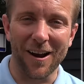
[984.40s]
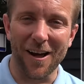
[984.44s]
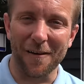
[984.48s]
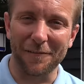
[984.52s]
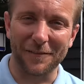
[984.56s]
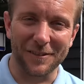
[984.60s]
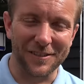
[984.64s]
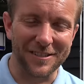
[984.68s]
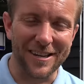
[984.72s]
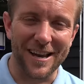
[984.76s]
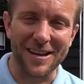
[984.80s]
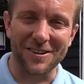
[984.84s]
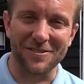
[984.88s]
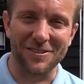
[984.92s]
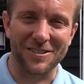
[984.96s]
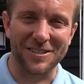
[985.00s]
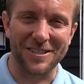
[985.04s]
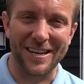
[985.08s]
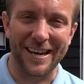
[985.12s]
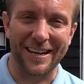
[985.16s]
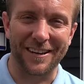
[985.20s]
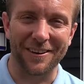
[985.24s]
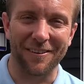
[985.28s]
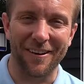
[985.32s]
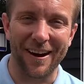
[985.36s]
love to send you a
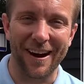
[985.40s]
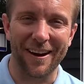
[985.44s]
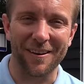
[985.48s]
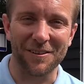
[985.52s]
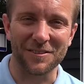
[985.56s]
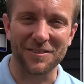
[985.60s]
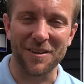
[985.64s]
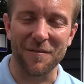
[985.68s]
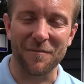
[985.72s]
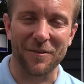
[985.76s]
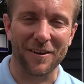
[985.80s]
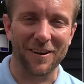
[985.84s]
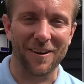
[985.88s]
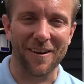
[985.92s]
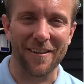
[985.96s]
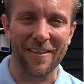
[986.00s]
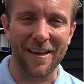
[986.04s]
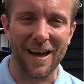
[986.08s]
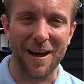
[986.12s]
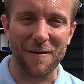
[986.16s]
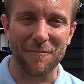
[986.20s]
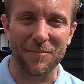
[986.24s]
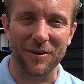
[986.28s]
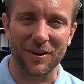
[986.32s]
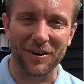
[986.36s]
sticker out or something like
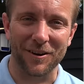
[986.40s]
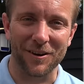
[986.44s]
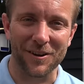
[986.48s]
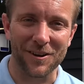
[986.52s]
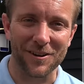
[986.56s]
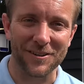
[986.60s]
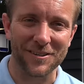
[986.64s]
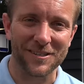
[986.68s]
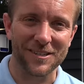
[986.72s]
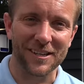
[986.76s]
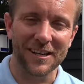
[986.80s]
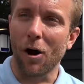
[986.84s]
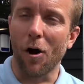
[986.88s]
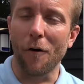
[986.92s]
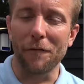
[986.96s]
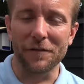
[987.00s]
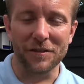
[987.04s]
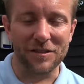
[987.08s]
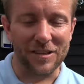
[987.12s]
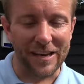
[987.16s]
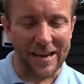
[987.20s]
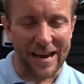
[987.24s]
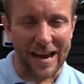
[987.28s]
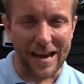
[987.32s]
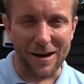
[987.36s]
that because
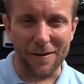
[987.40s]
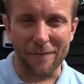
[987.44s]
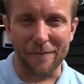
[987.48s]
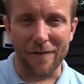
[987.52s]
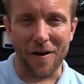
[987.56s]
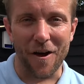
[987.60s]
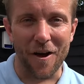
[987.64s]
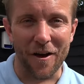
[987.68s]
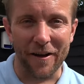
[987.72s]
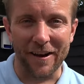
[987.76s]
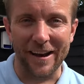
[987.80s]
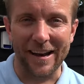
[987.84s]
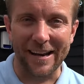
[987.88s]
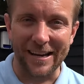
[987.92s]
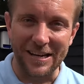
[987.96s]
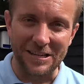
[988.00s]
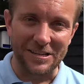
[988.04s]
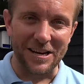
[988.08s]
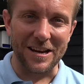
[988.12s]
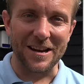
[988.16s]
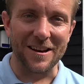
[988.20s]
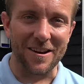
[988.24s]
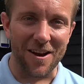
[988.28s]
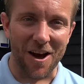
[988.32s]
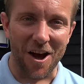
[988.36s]
obviously inadvertently you
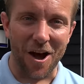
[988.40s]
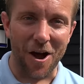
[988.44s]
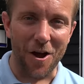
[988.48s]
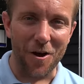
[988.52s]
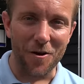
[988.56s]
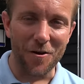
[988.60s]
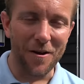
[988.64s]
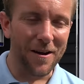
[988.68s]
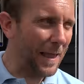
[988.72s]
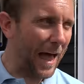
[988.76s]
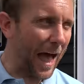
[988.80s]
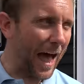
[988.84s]
didn't know.